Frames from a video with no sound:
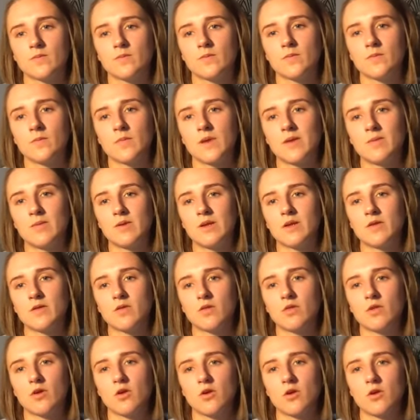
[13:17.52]
Maybe the
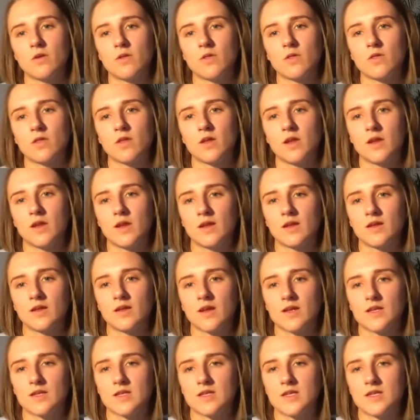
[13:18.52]
third thing
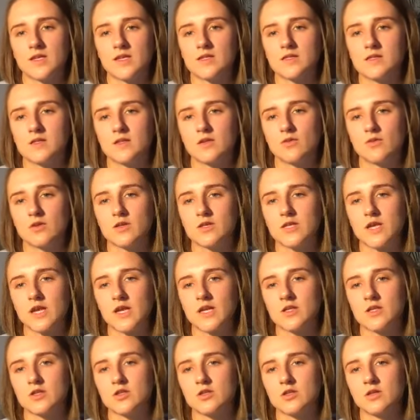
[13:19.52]
that needs your
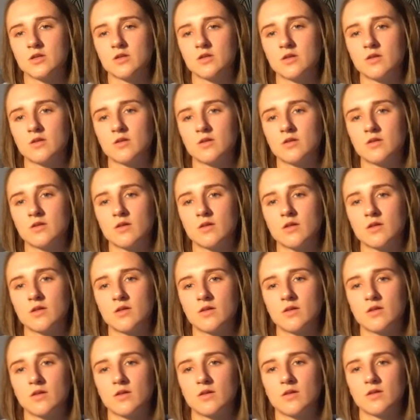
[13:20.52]
attention
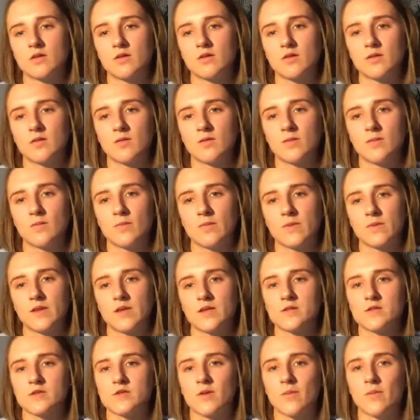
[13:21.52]

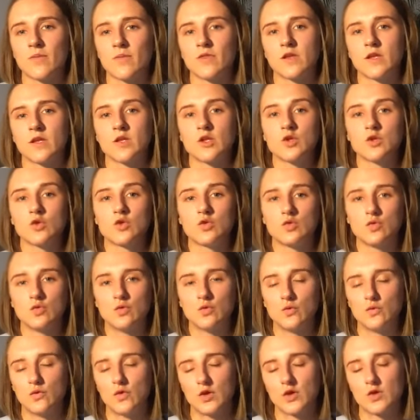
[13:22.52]
is something you
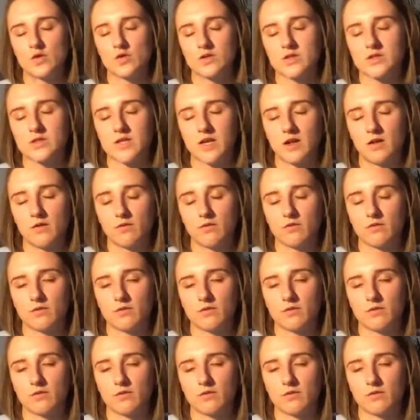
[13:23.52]
do for yourself.